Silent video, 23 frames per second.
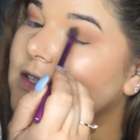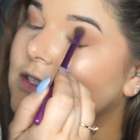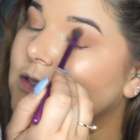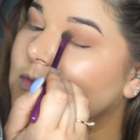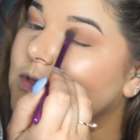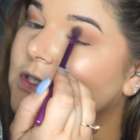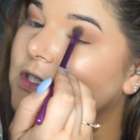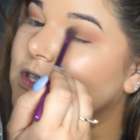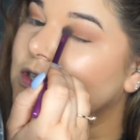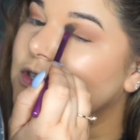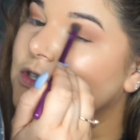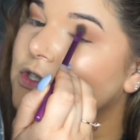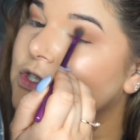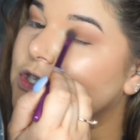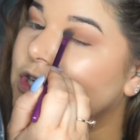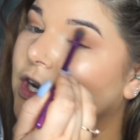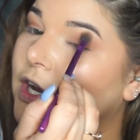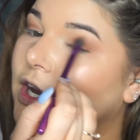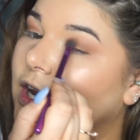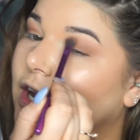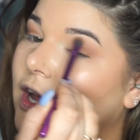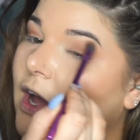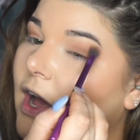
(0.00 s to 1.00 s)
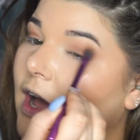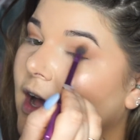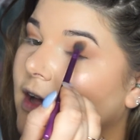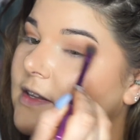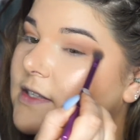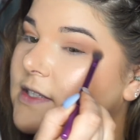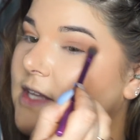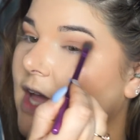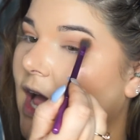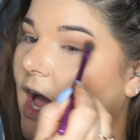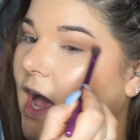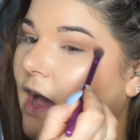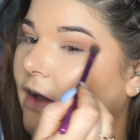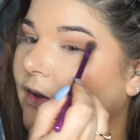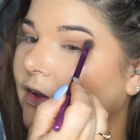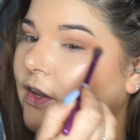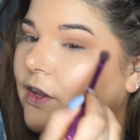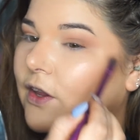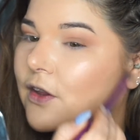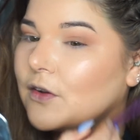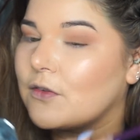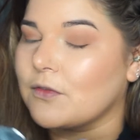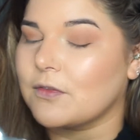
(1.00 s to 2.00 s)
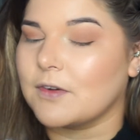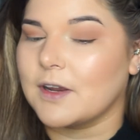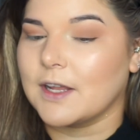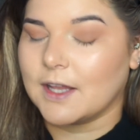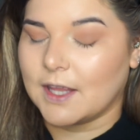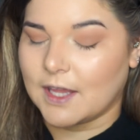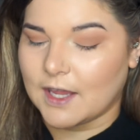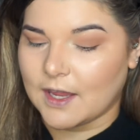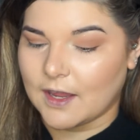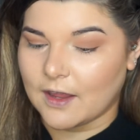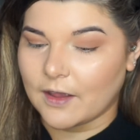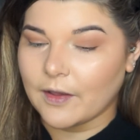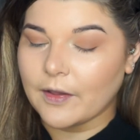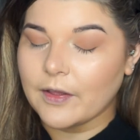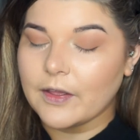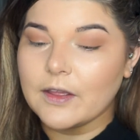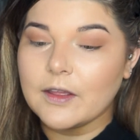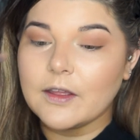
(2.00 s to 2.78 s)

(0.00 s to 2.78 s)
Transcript: So I'm just going to show you guys how you can really